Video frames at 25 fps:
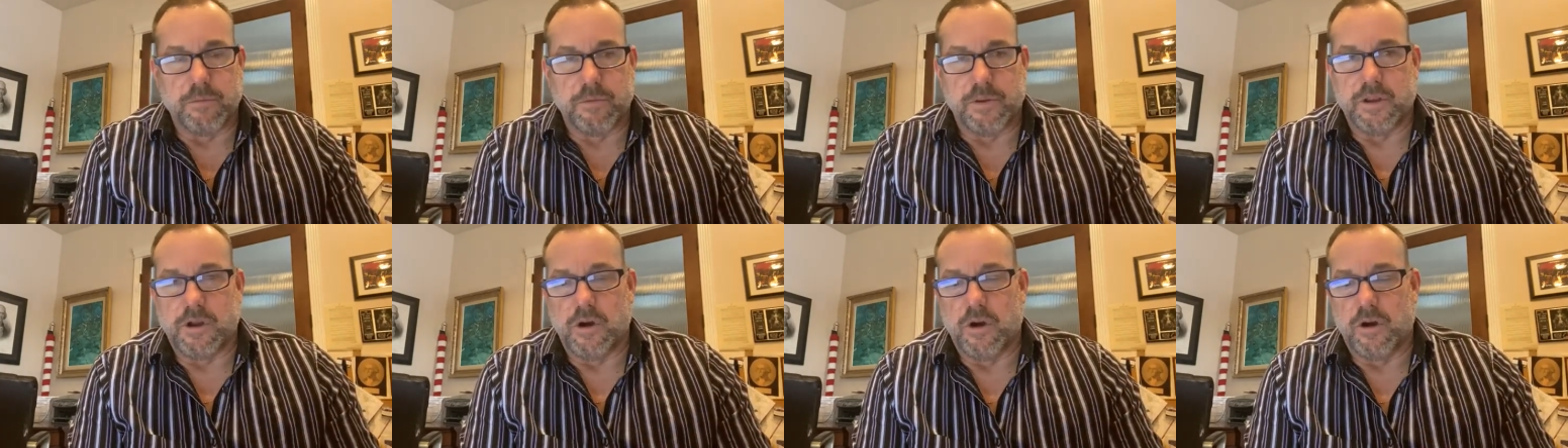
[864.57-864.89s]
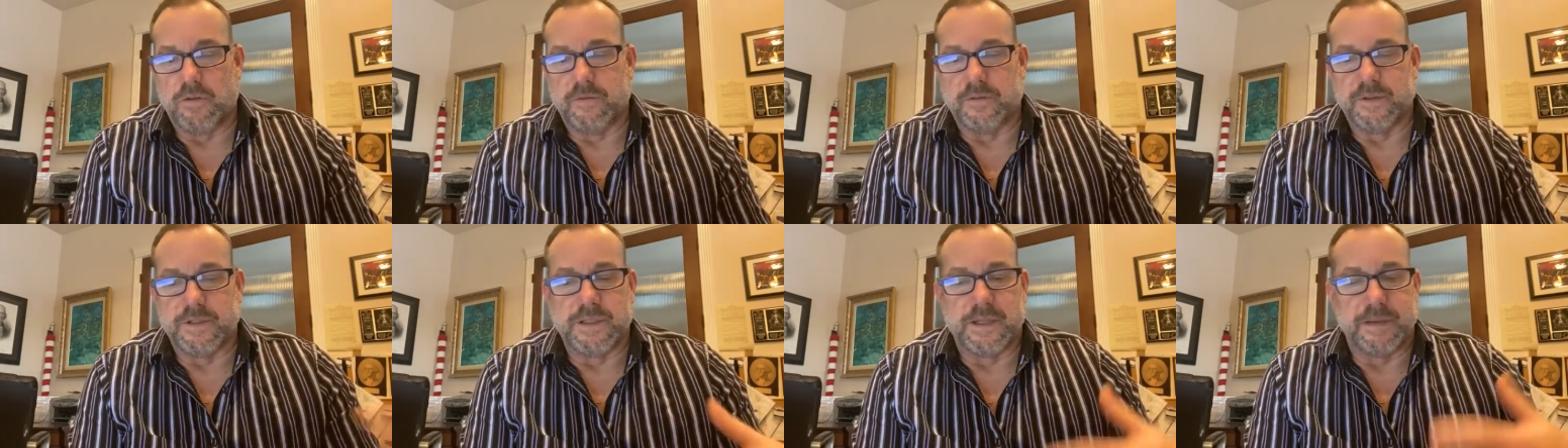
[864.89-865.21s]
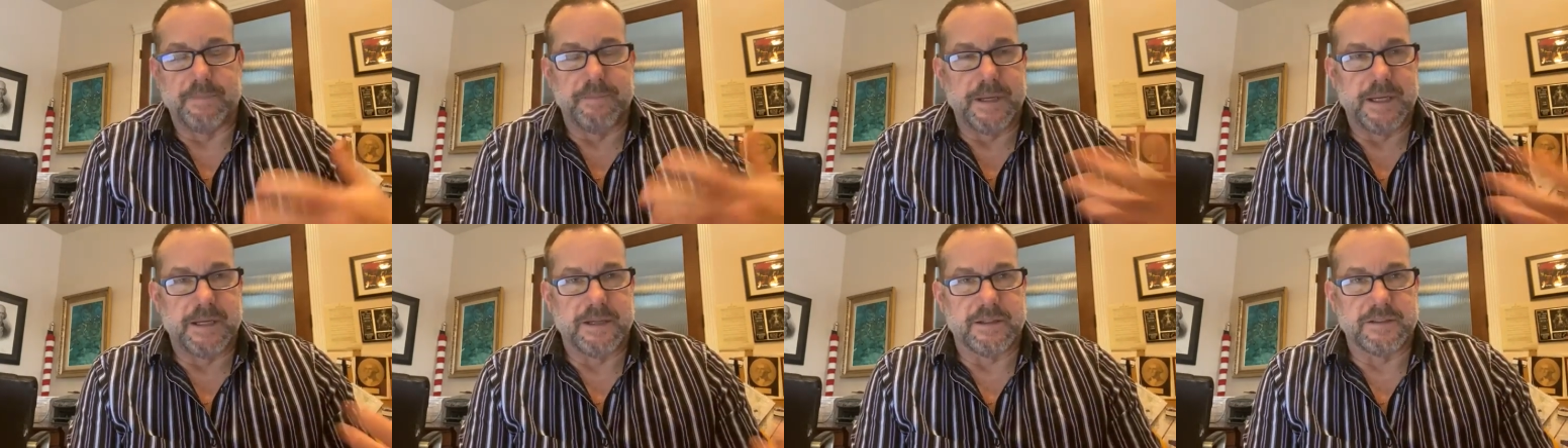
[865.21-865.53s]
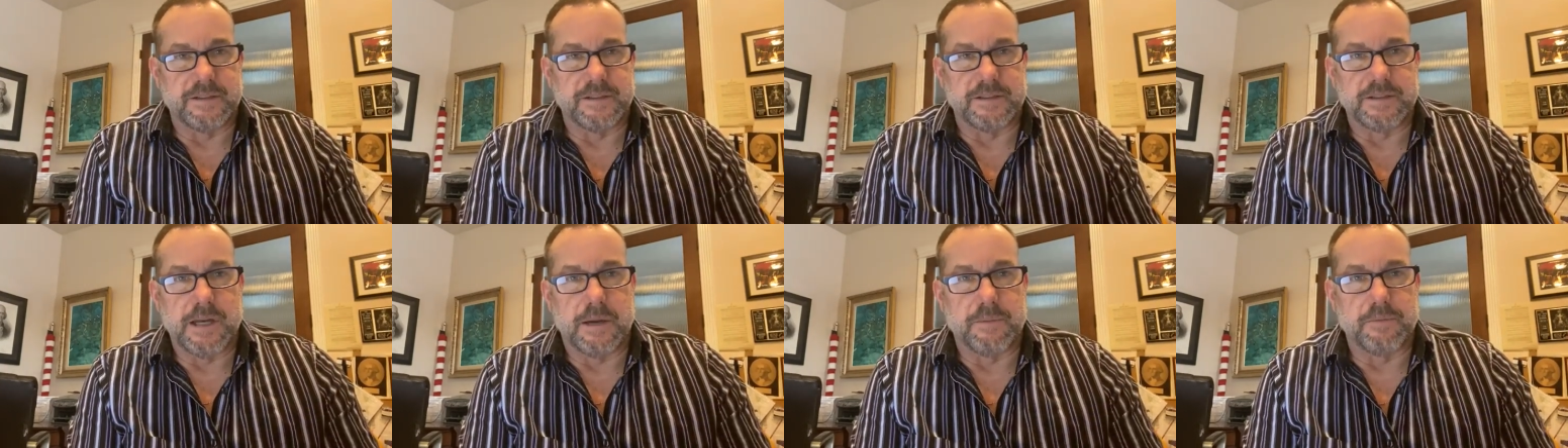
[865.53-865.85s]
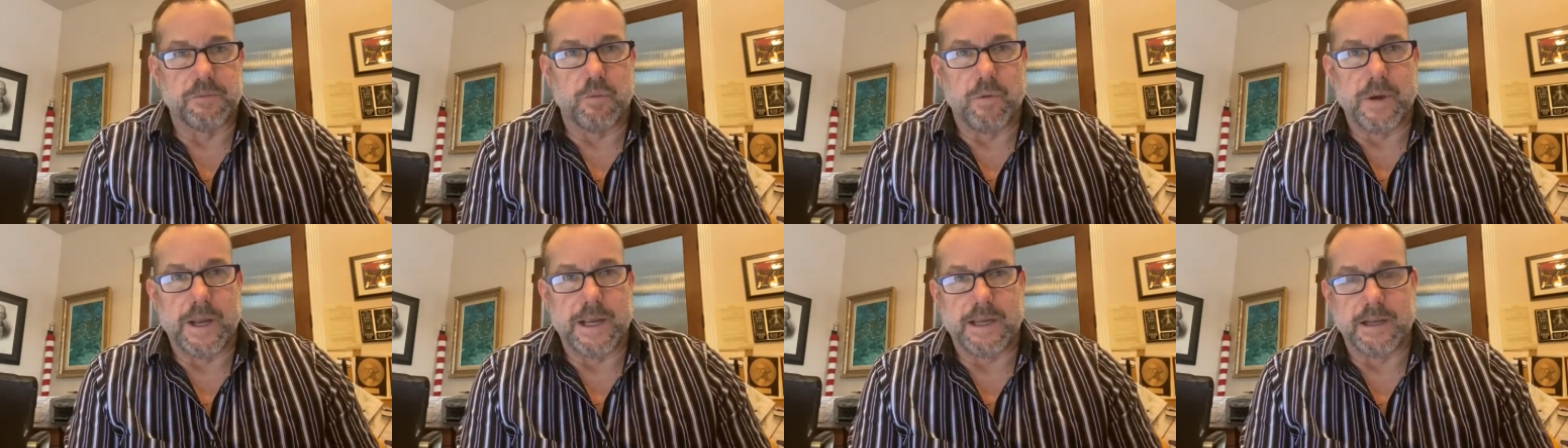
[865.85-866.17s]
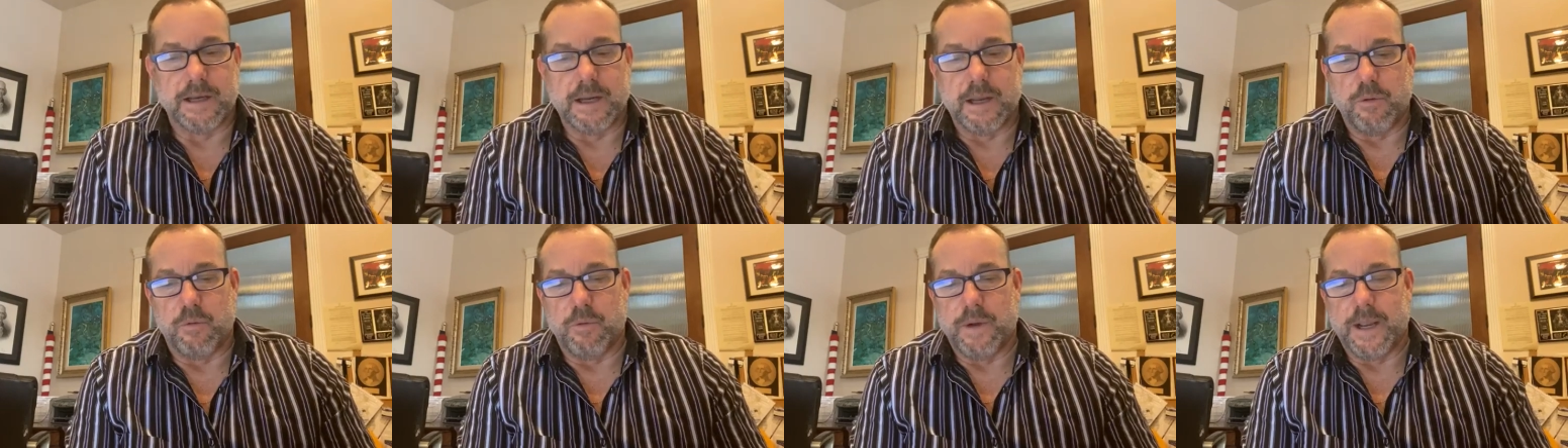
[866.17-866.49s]
with COVID because it's helped wake,
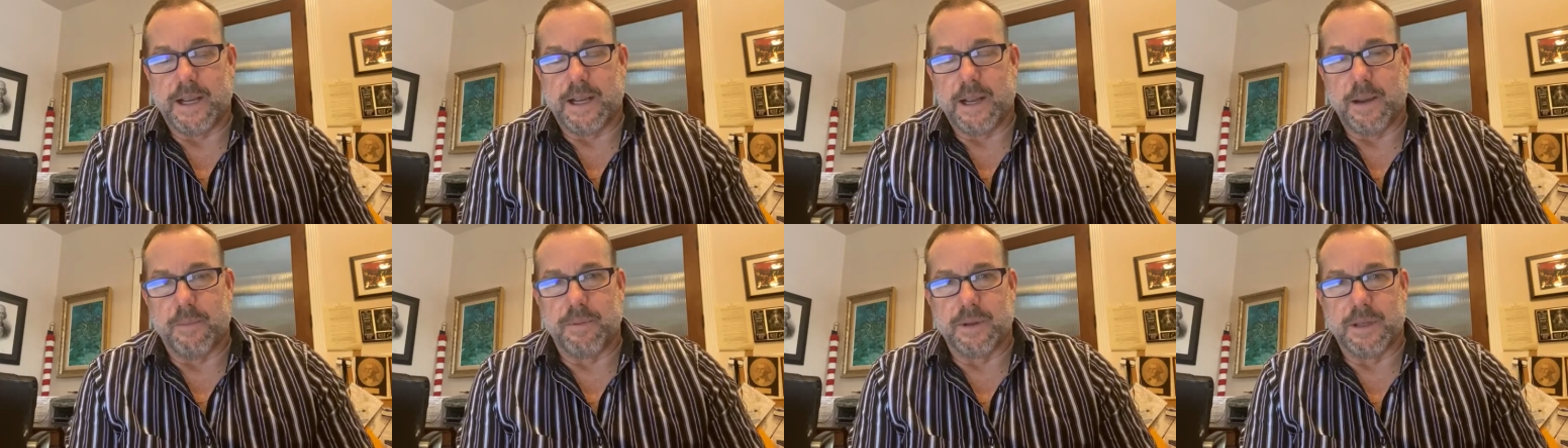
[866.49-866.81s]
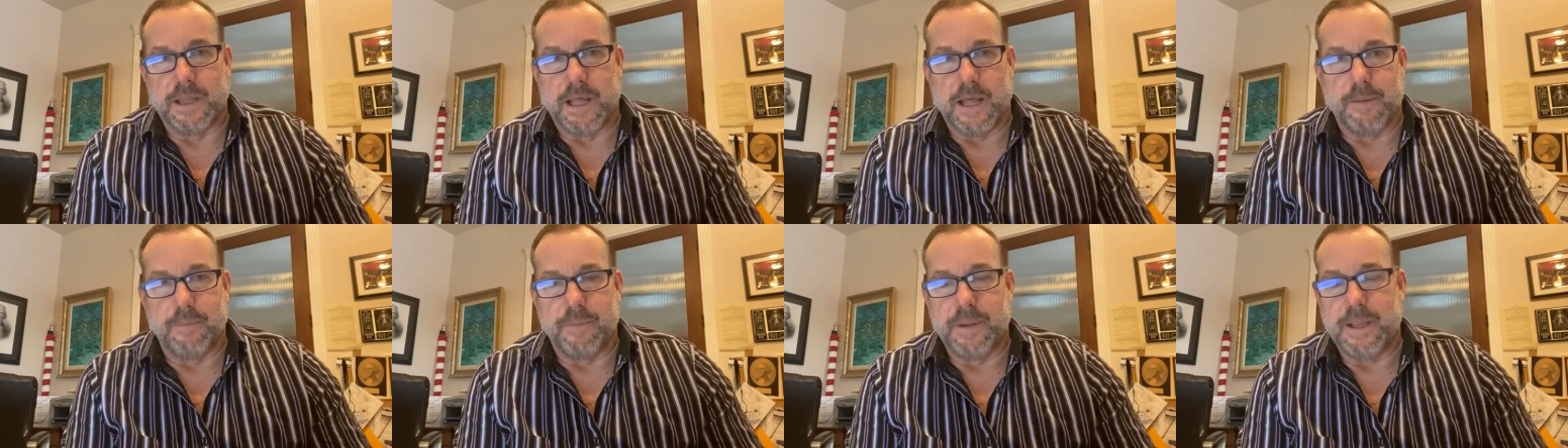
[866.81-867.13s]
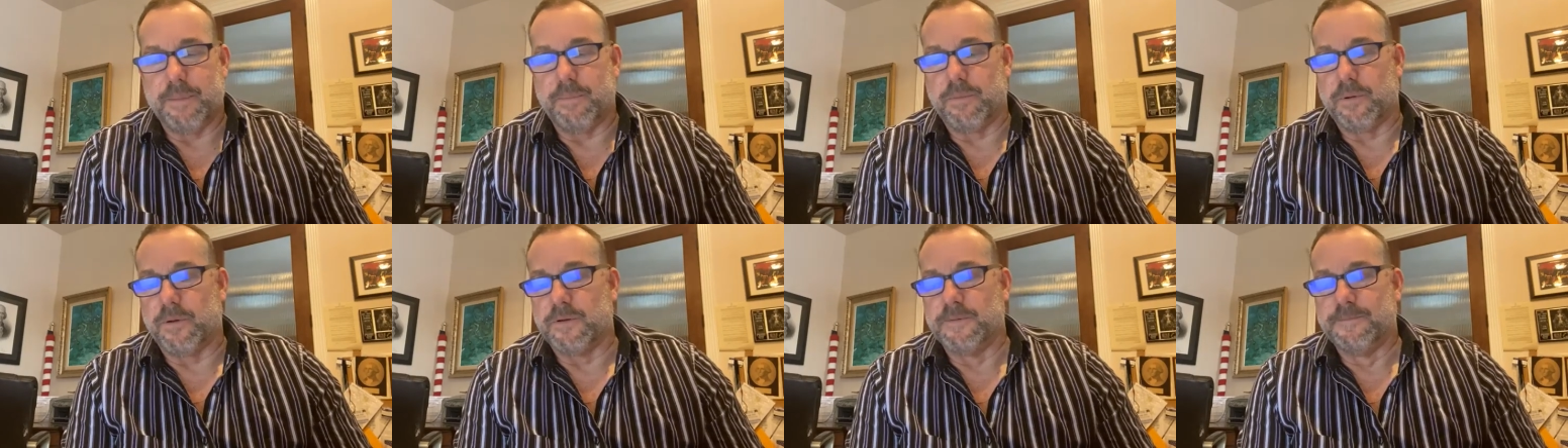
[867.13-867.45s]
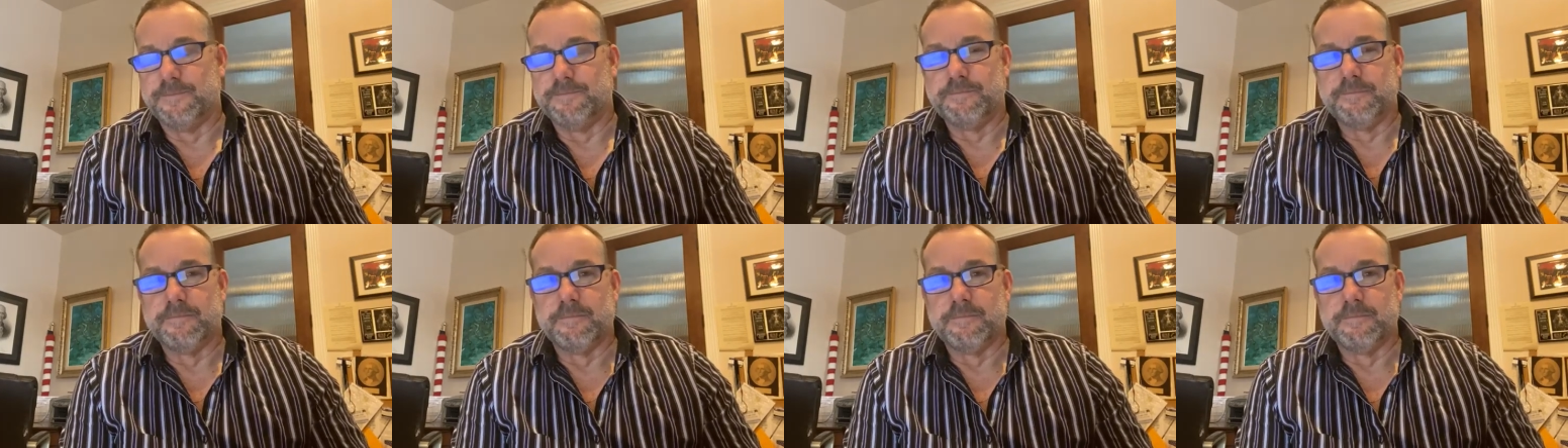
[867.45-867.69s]
wake up a lot of people.